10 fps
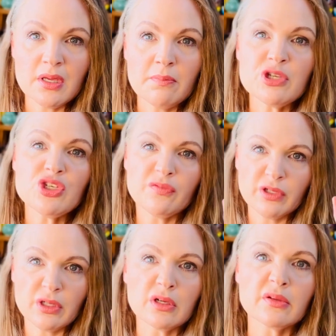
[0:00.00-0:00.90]
but you've
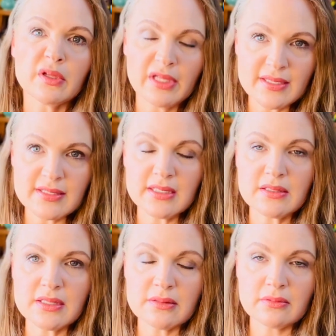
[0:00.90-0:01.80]
learned the
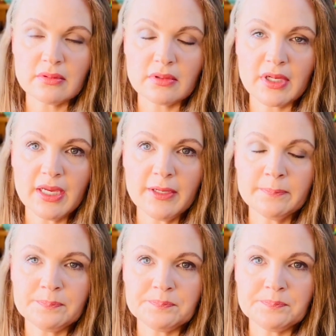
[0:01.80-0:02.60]
lessons, okay?